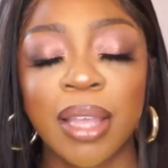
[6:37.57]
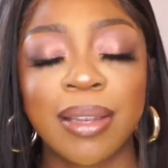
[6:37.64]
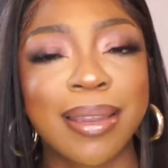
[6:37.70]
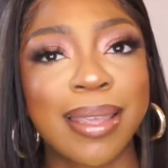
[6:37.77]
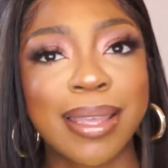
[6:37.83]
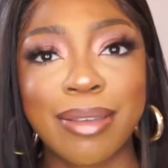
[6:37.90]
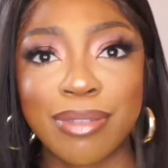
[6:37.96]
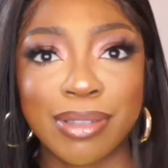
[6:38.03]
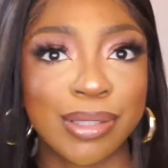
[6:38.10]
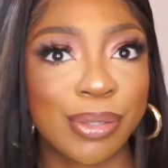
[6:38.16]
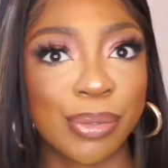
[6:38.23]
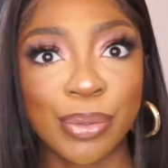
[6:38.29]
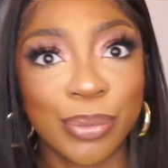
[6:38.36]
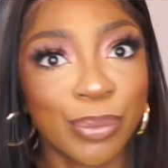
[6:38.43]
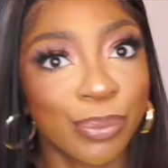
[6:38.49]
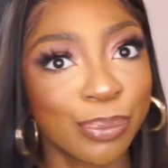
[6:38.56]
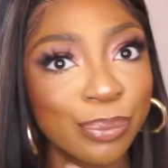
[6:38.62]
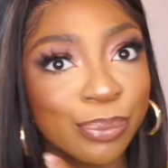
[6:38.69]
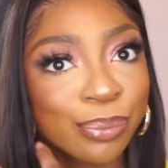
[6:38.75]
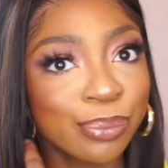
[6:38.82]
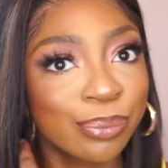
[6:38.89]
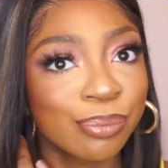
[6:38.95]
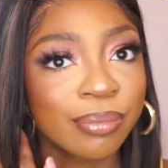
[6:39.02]
they give it to you.
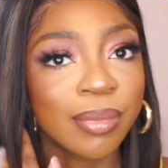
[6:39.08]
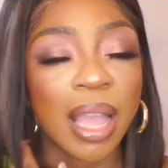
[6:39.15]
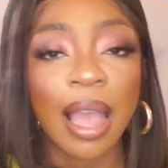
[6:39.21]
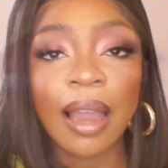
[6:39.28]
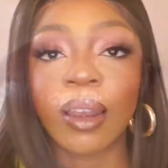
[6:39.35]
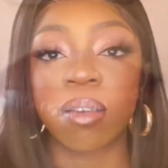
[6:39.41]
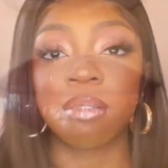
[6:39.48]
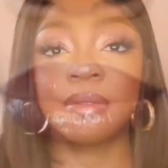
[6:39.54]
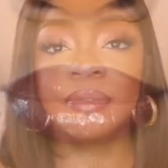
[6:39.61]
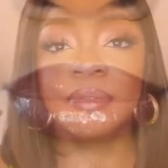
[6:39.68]
I love.